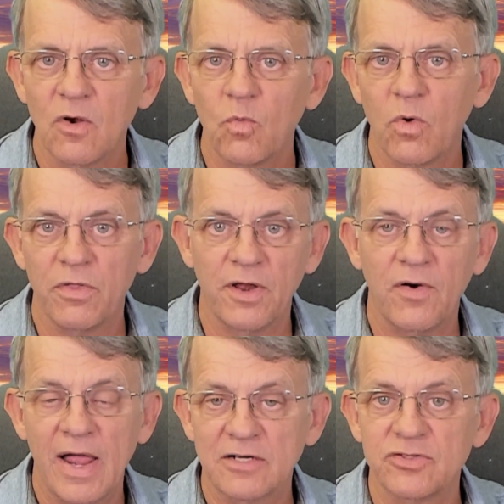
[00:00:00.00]
where they're
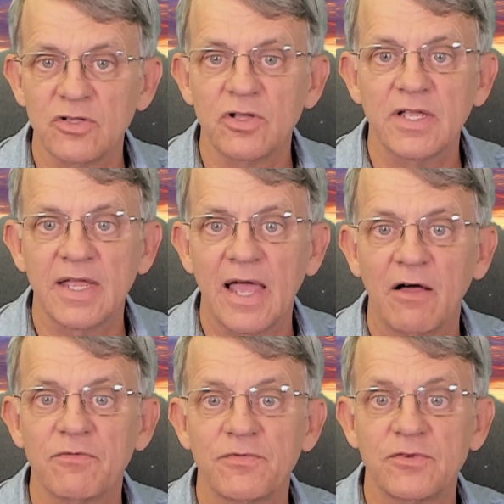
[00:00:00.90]
actually looking
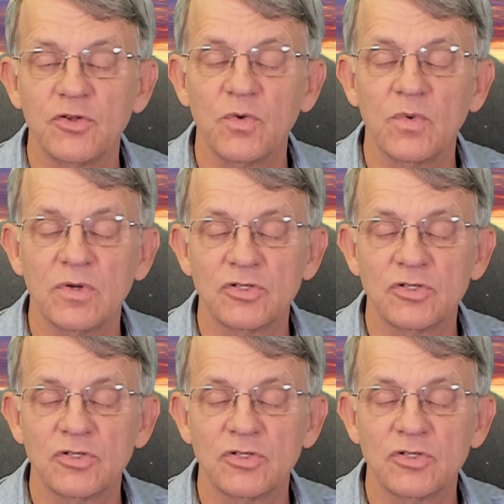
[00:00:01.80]
out to